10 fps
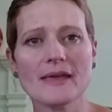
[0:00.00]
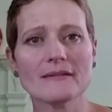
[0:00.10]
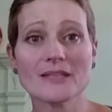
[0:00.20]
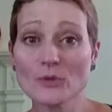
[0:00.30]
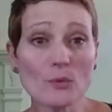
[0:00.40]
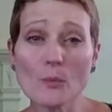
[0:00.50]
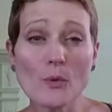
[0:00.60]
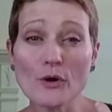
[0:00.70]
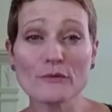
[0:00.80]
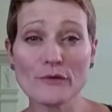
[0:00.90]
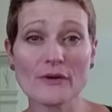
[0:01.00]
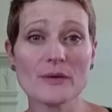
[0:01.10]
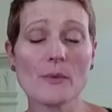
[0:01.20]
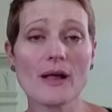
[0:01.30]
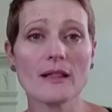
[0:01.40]
and they don't work
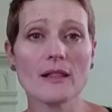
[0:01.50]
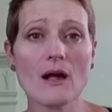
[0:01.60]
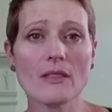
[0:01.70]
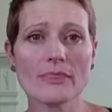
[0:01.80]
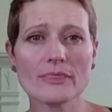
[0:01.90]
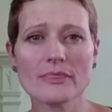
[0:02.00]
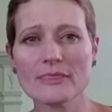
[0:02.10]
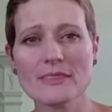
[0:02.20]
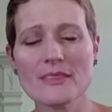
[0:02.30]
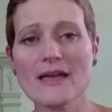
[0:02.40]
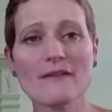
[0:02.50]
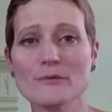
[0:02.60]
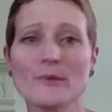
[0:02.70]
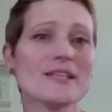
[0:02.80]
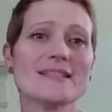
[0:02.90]
very well on
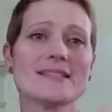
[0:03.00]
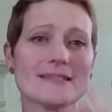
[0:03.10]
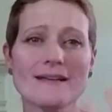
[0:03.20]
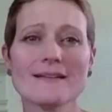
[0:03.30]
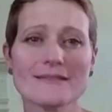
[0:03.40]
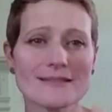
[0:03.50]
everybody's